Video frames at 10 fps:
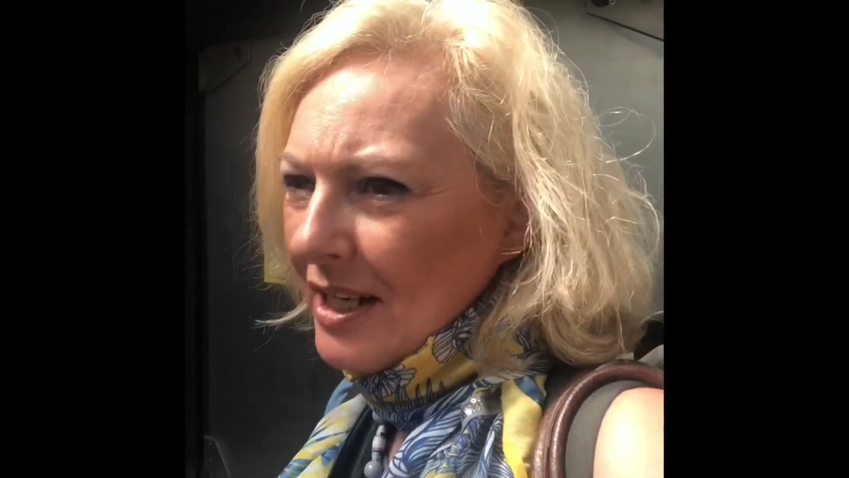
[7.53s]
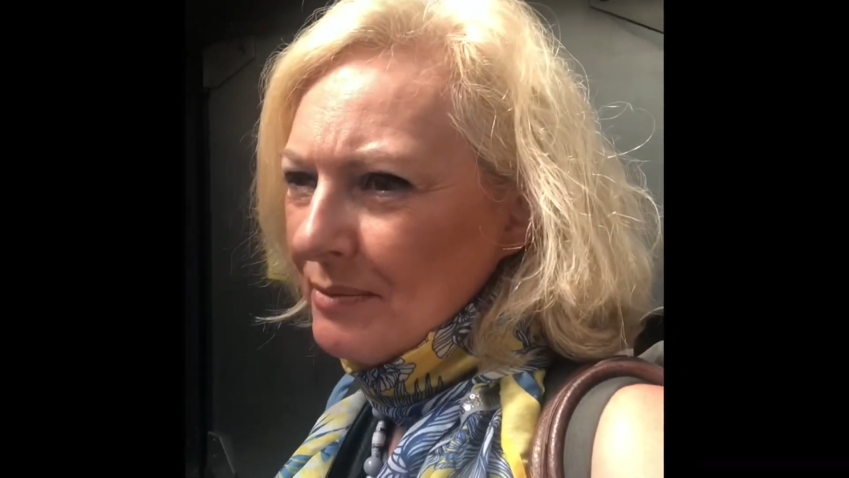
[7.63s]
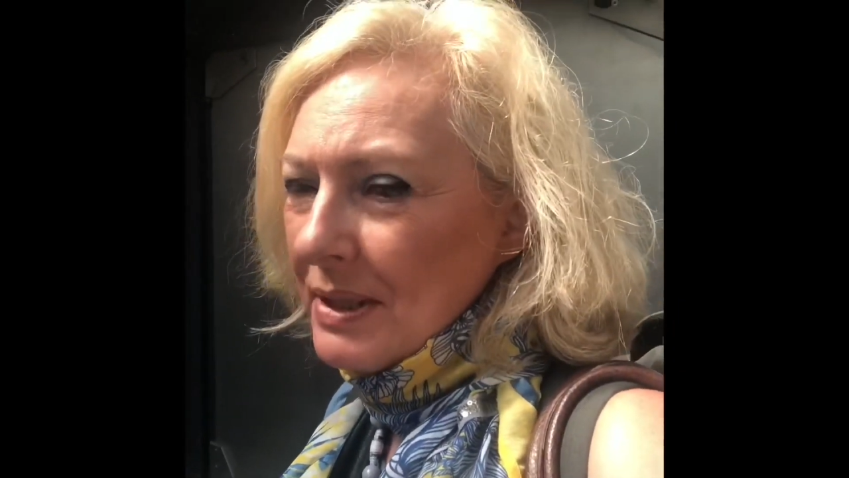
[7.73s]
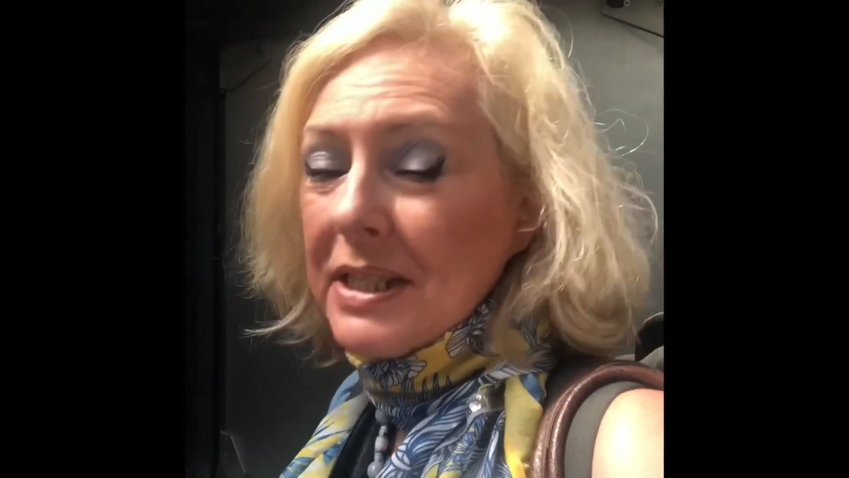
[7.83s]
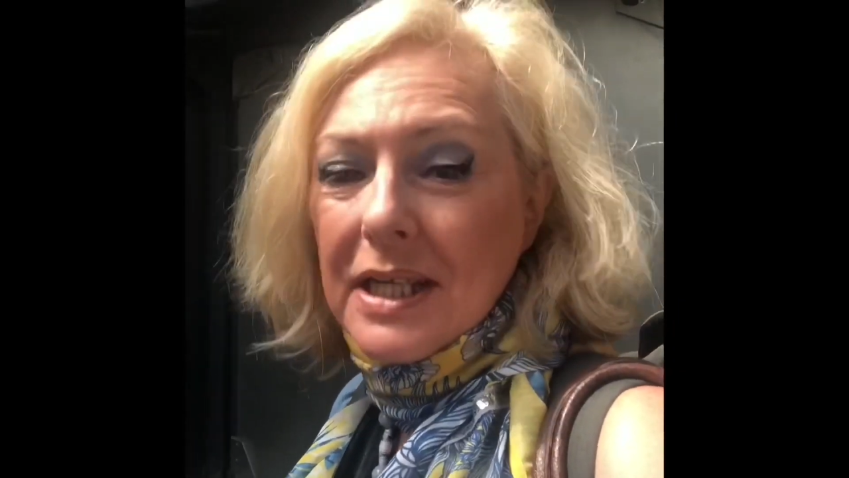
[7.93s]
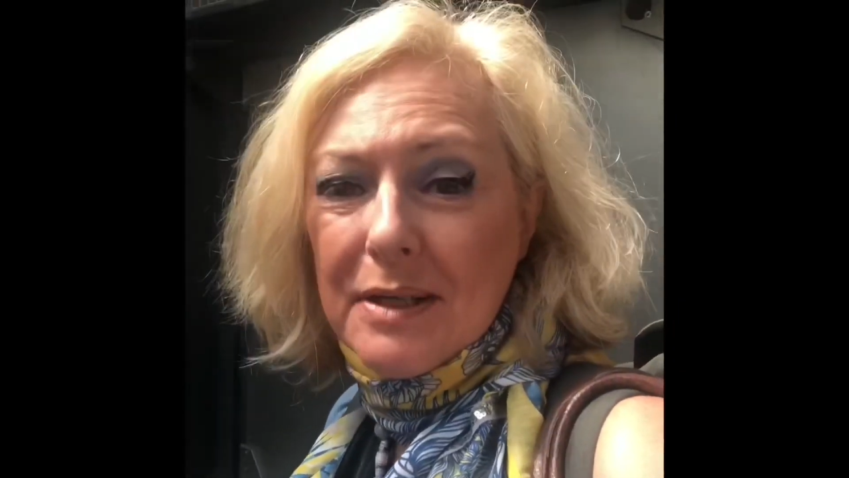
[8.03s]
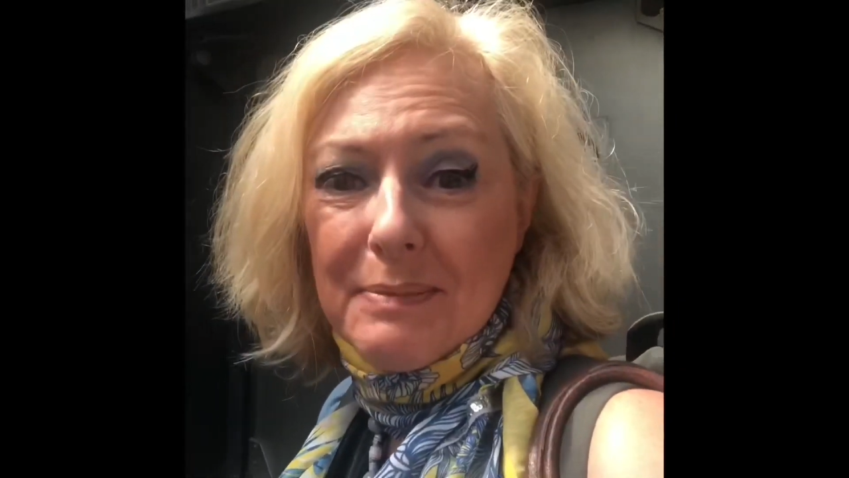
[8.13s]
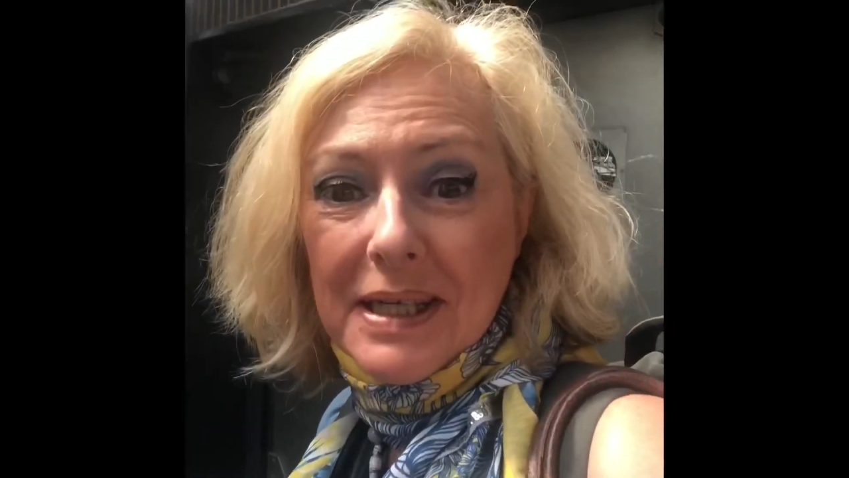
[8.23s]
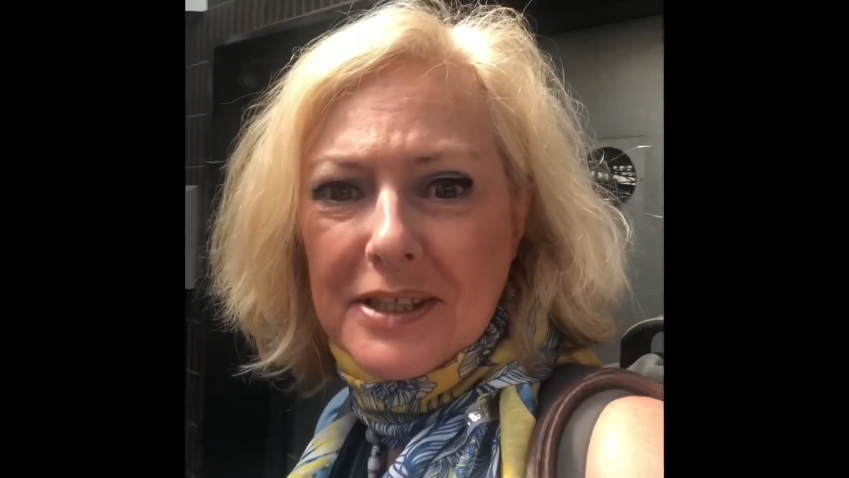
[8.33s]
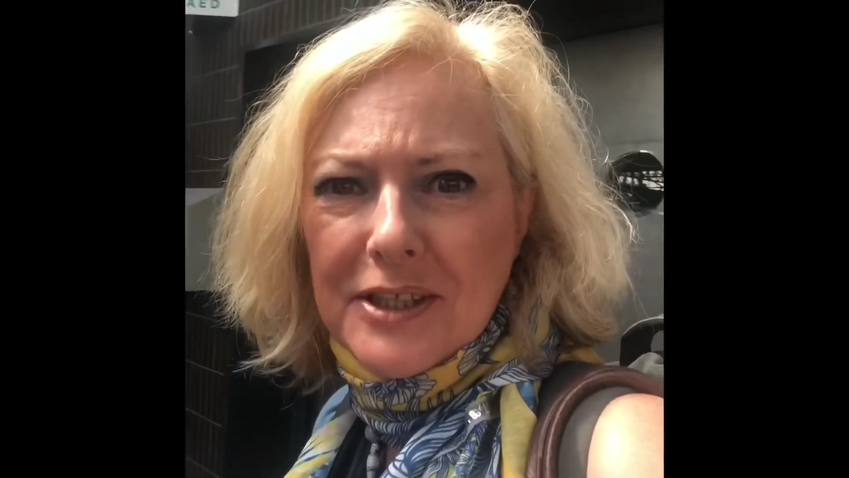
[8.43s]
this time
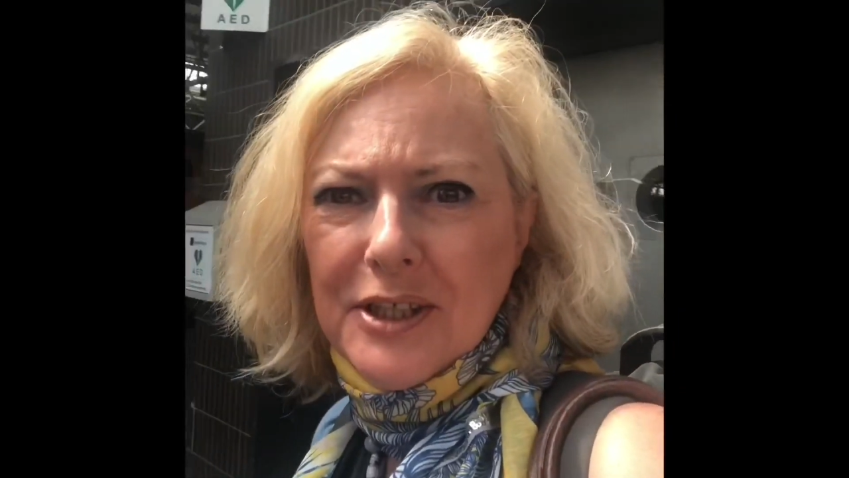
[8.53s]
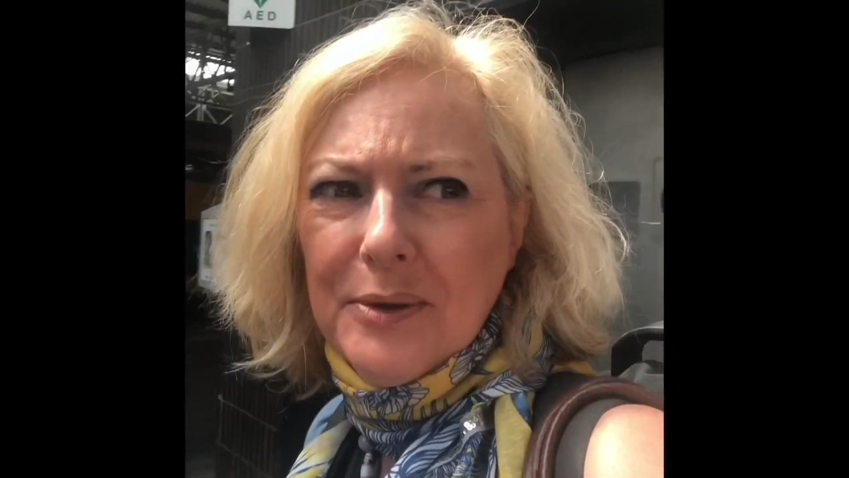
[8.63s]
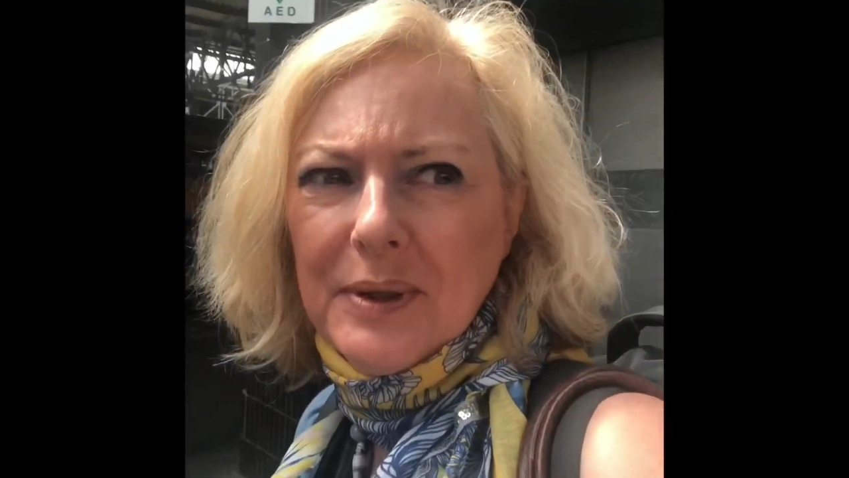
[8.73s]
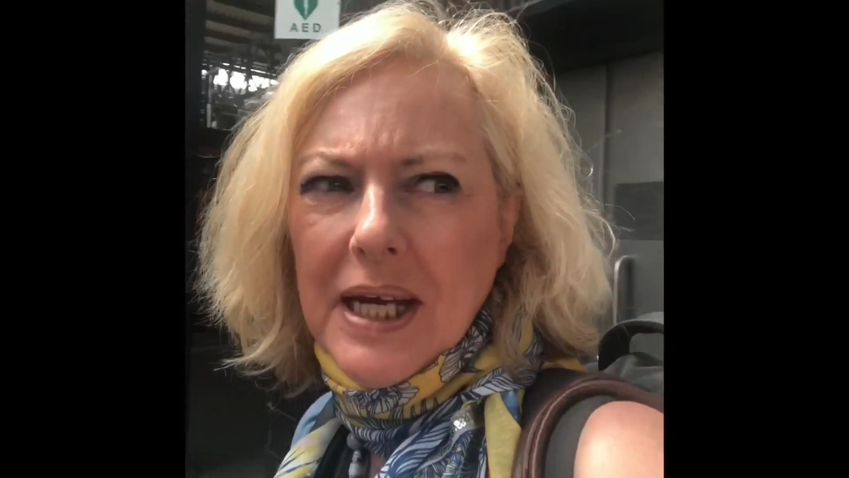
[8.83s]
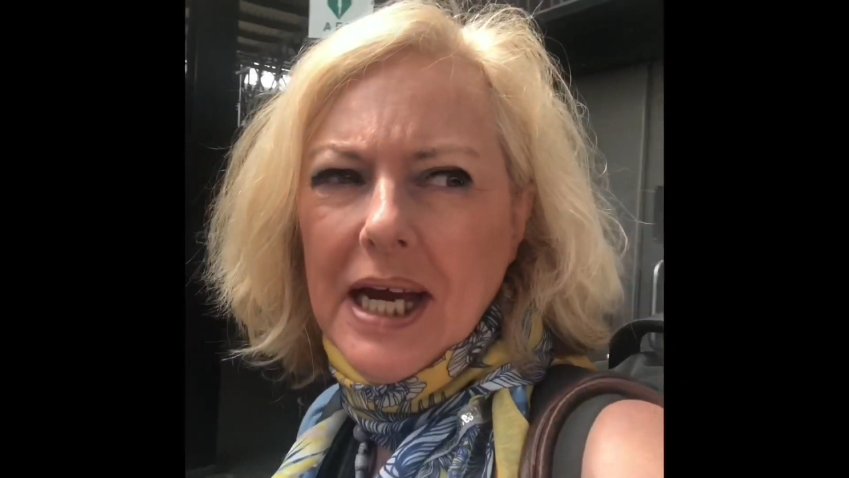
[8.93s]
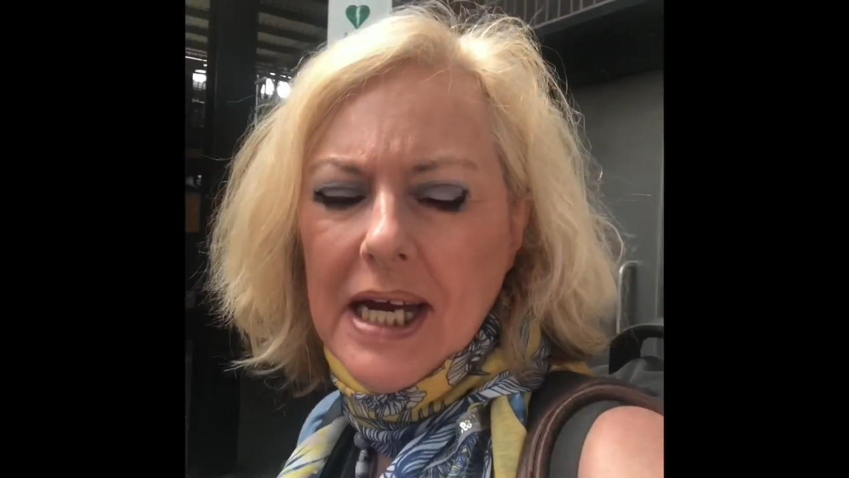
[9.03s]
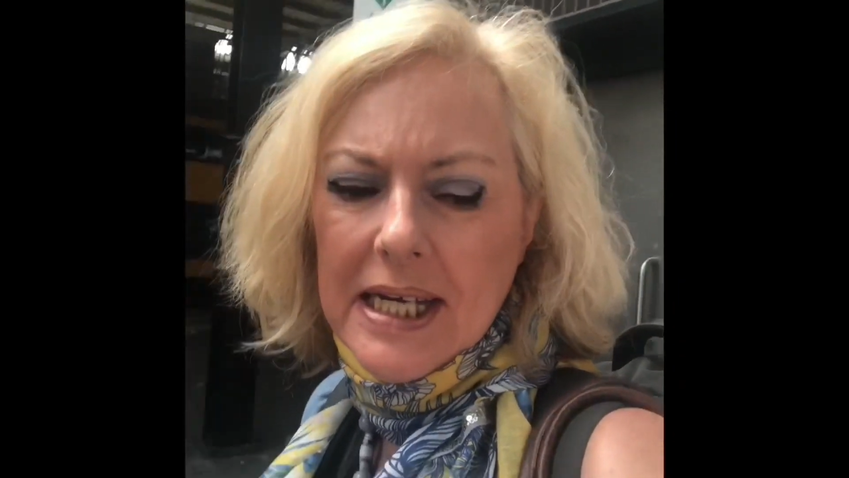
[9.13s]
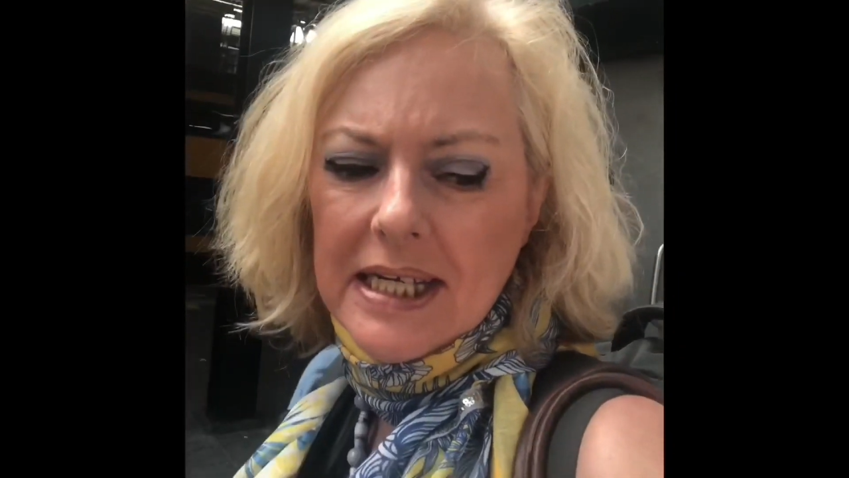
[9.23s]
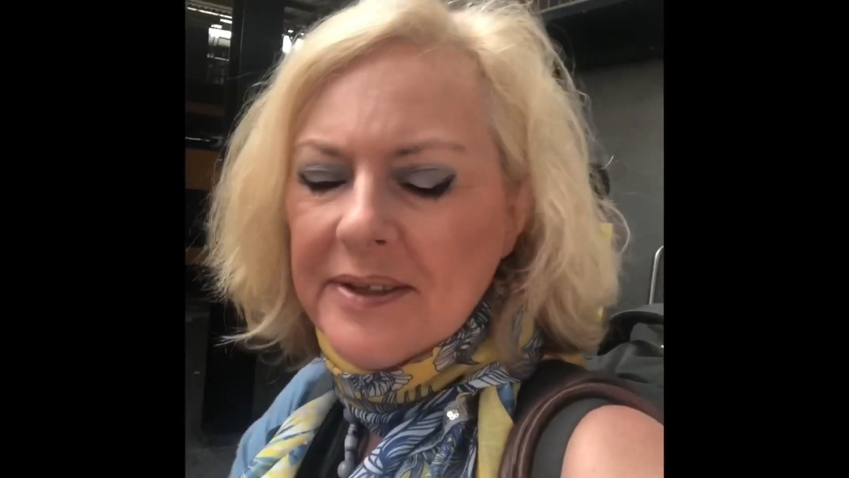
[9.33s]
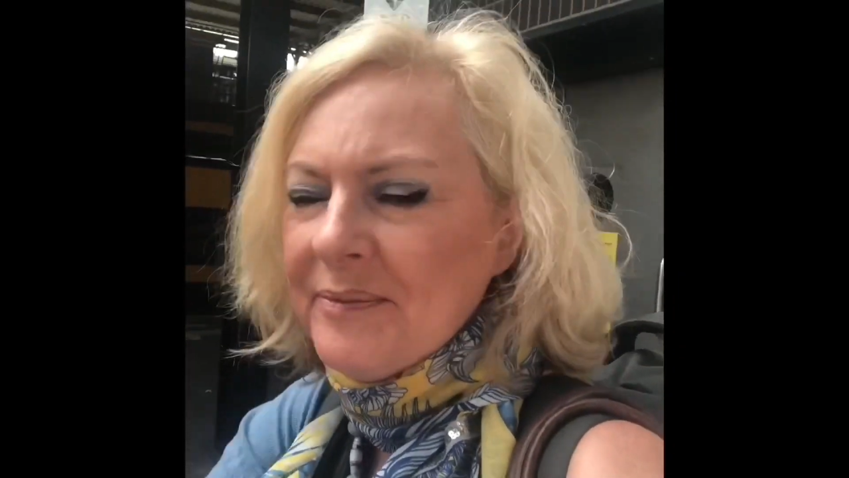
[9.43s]
back to the UK,